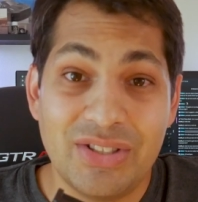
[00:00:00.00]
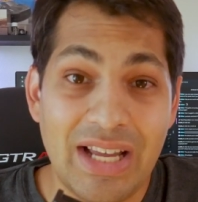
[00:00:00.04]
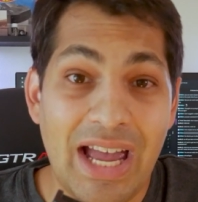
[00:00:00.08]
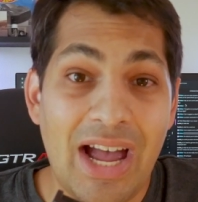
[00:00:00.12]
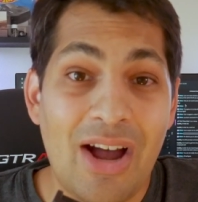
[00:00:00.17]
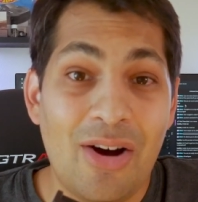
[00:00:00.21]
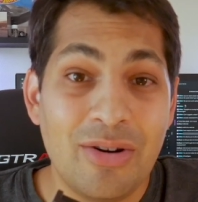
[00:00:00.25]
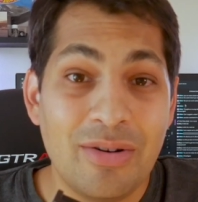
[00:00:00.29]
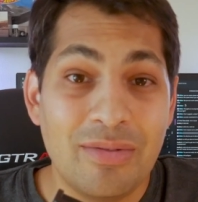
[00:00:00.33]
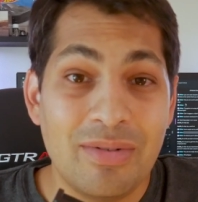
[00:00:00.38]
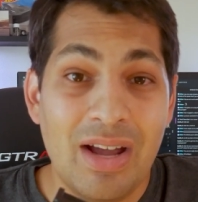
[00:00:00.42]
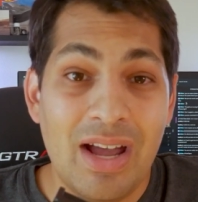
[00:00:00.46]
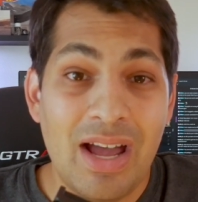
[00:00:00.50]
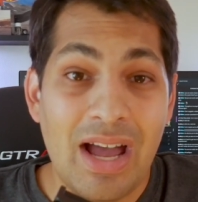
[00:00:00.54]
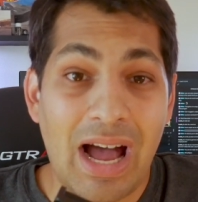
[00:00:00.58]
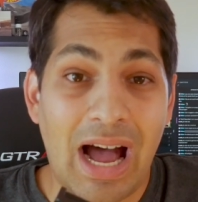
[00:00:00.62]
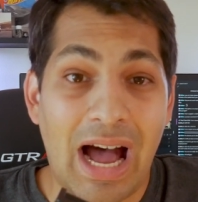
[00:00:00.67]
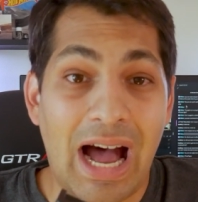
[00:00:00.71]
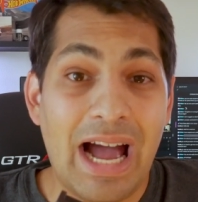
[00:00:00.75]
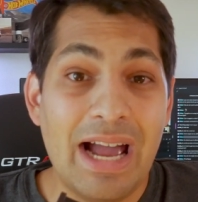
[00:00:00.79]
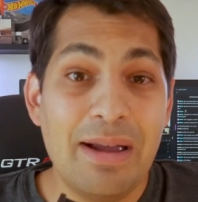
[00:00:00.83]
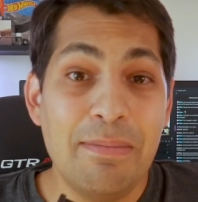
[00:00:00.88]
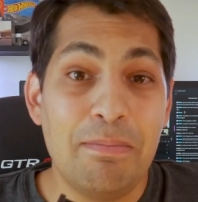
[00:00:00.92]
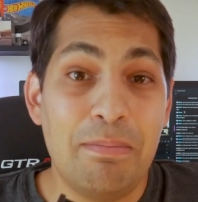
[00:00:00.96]
out,
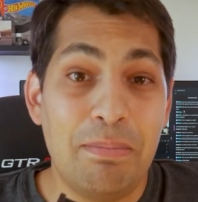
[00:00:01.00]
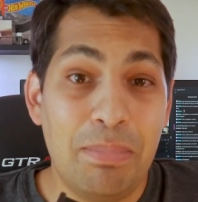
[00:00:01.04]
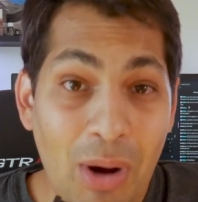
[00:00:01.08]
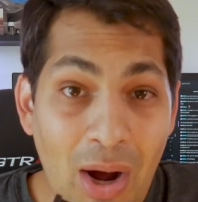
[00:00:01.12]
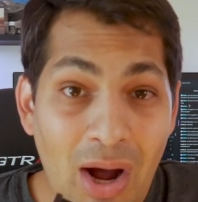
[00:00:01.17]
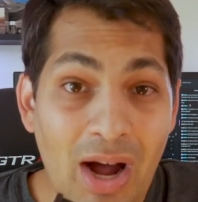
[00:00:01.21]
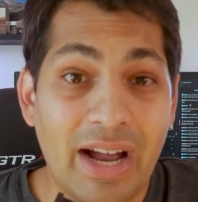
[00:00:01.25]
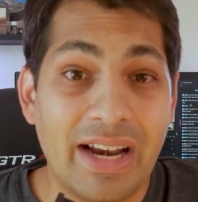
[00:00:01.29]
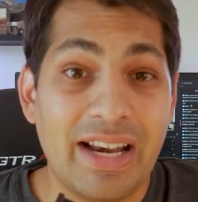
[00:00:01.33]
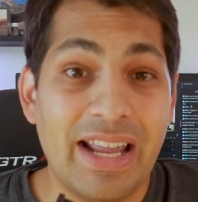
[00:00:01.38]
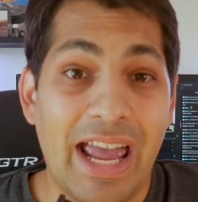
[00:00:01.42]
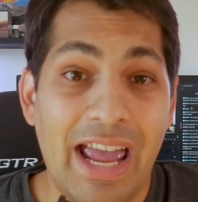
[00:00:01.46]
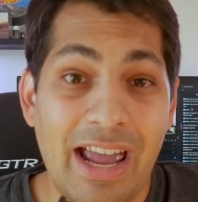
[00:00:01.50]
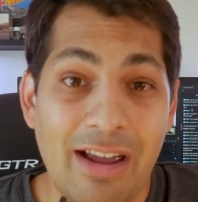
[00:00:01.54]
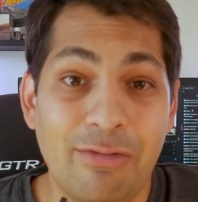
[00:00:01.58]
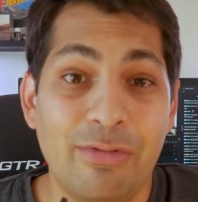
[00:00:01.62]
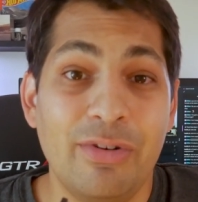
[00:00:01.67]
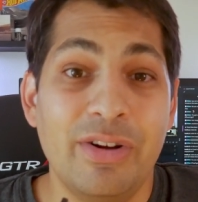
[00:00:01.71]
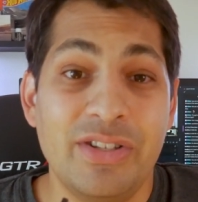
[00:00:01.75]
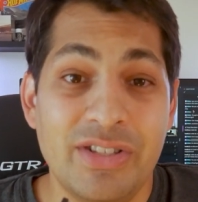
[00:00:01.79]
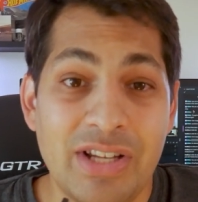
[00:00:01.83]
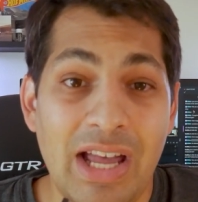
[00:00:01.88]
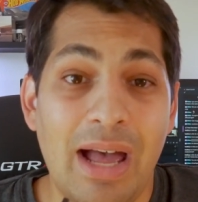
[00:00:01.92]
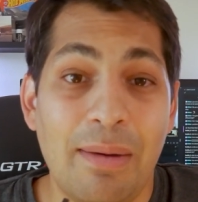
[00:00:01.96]
I bought
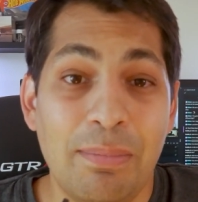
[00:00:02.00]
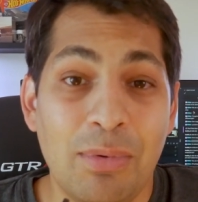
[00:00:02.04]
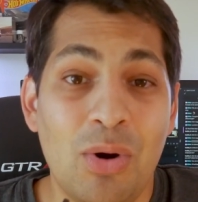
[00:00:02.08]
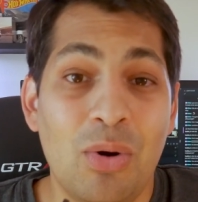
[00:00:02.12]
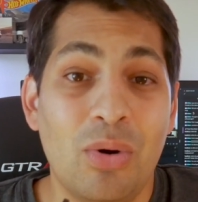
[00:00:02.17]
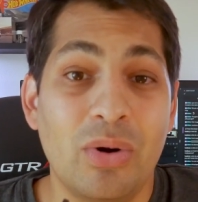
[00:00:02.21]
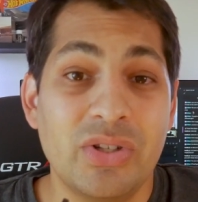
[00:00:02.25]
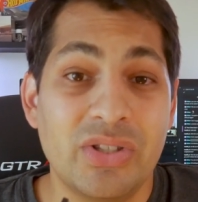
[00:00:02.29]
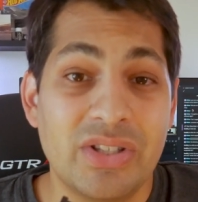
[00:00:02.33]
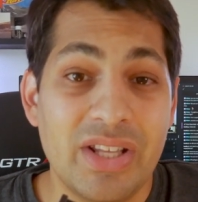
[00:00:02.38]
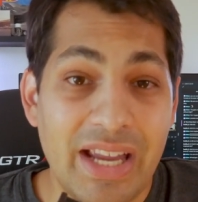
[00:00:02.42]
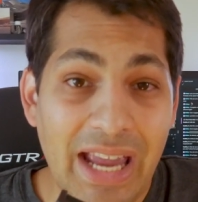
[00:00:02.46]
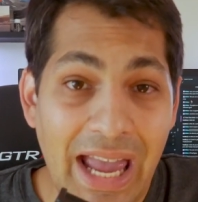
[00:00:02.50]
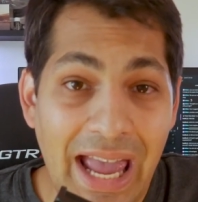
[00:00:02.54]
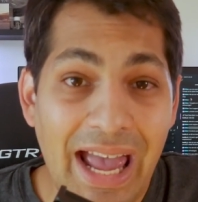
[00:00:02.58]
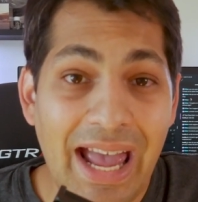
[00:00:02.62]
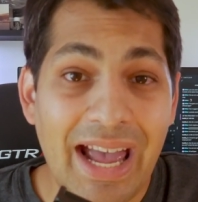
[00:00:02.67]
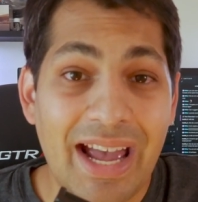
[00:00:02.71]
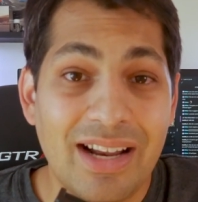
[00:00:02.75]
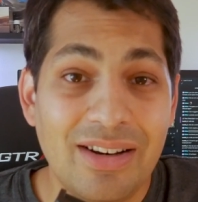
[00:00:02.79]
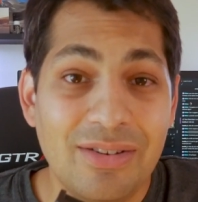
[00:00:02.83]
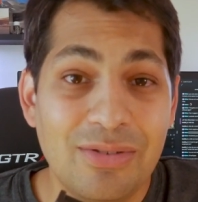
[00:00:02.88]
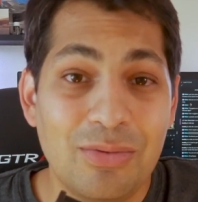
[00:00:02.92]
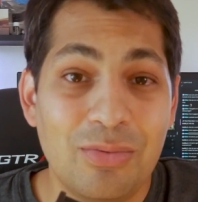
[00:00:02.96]
every top course they
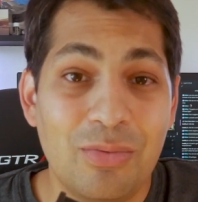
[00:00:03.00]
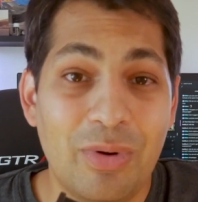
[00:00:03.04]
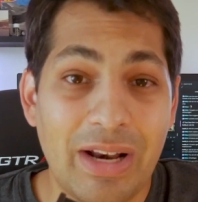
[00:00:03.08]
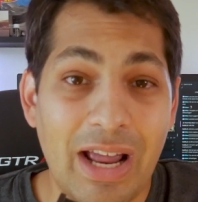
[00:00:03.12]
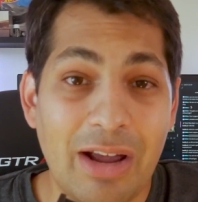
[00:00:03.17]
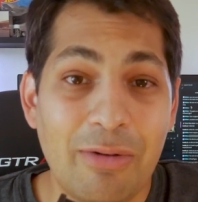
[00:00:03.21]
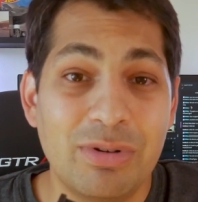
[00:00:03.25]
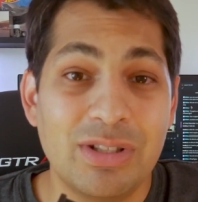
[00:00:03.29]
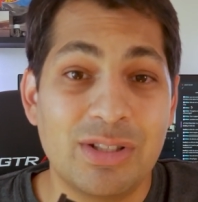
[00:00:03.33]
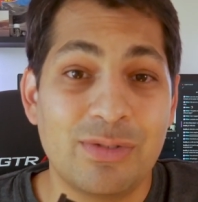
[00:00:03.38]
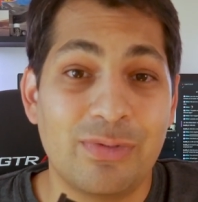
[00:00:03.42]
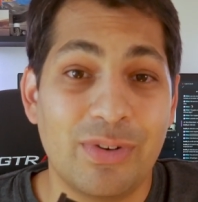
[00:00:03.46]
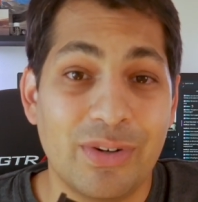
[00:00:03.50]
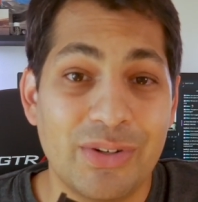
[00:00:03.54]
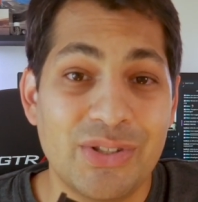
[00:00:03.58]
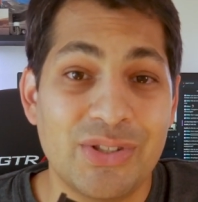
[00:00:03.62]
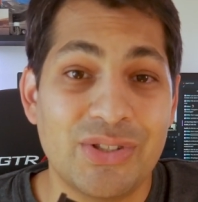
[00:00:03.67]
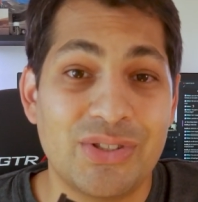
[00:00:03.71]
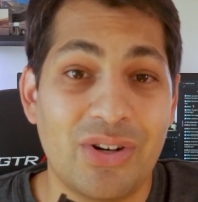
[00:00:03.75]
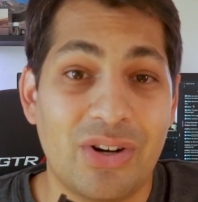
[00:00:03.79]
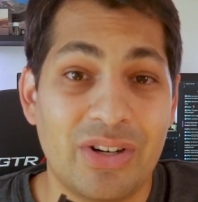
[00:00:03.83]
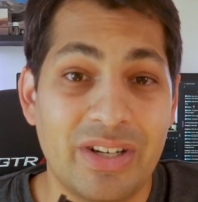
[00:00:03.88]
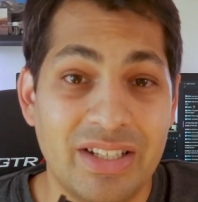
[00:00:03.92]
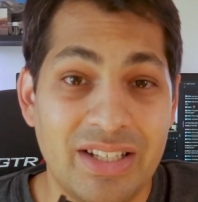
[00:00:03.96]
had when I was first
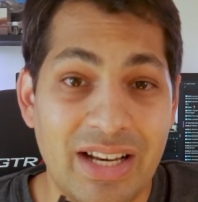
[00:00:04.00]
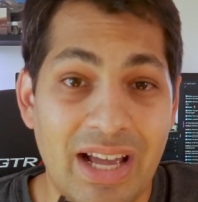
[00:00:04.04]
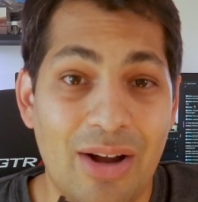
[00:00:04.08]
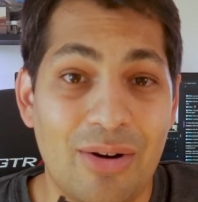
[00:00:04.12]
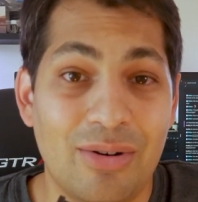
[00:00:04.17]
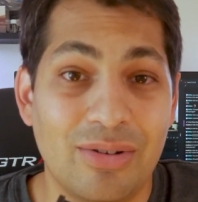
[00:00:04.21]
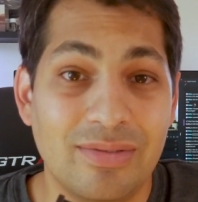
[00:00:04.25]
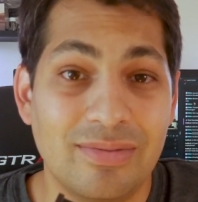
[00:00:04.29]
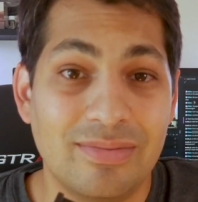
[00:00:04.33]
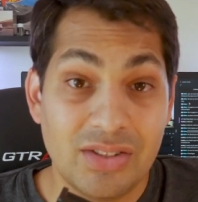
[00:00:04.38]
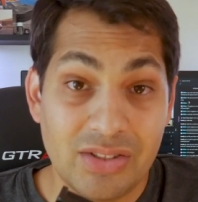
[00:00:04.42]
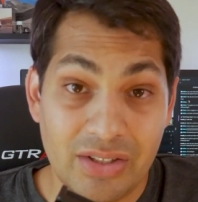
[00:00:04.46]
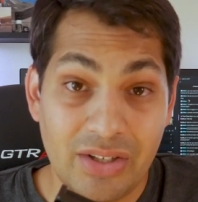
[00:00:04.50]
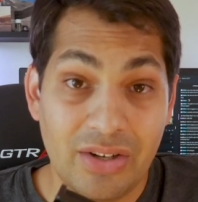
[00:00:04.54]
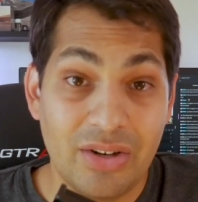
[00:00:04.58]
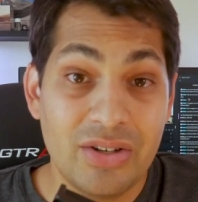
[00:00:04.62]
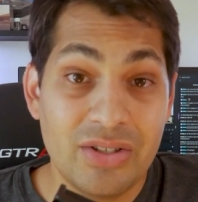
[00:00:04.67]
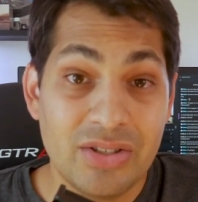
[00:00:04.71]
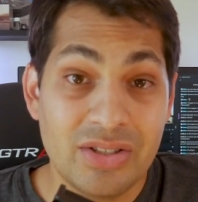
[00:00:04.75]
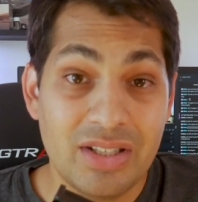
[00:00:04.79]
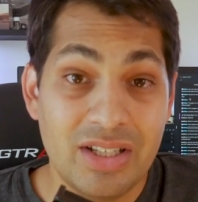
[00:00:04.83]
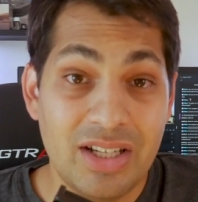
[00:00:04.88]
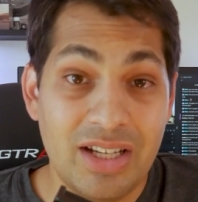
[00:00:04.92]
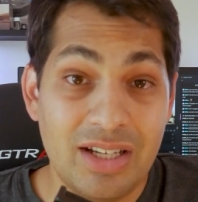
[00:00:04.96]
starting out.
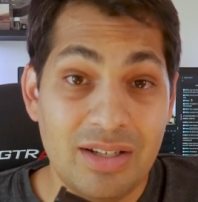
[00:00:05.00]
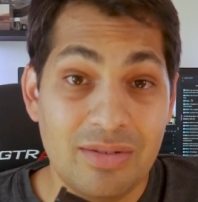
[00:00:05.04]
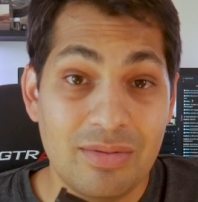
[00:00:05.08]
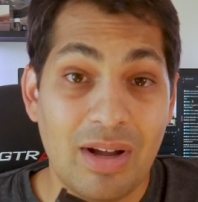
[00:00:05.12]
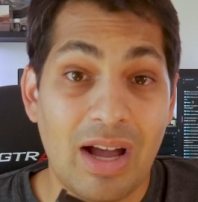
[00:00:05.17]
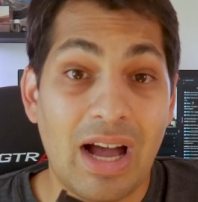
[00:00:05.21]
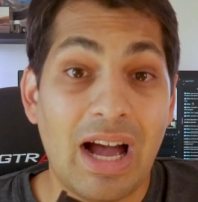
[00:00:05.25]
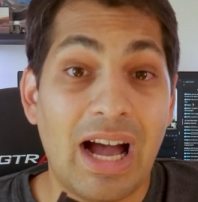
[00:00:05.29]
Seriously?